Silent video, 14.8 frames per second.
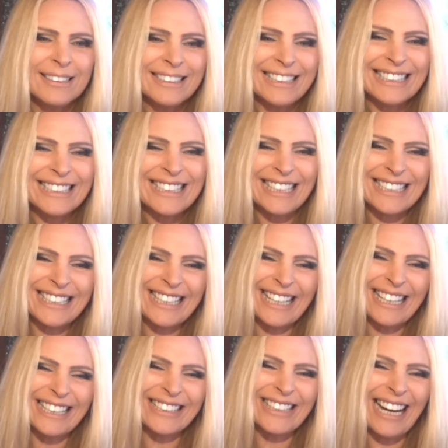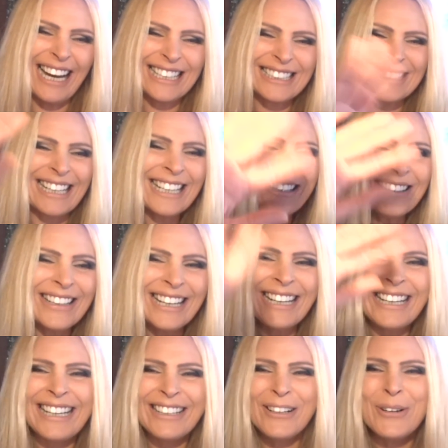Yes, I see you guys.
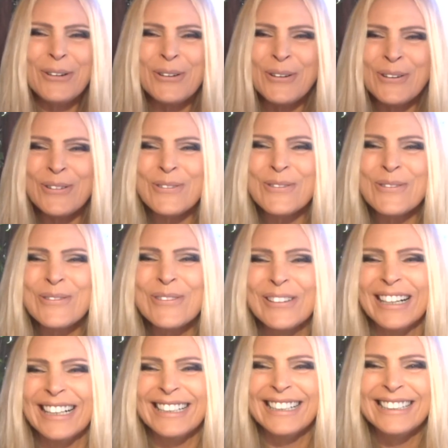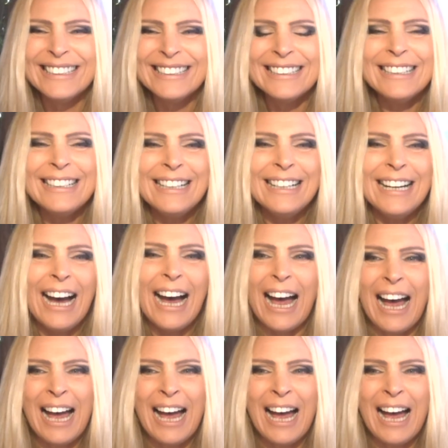Italy! Woohoo!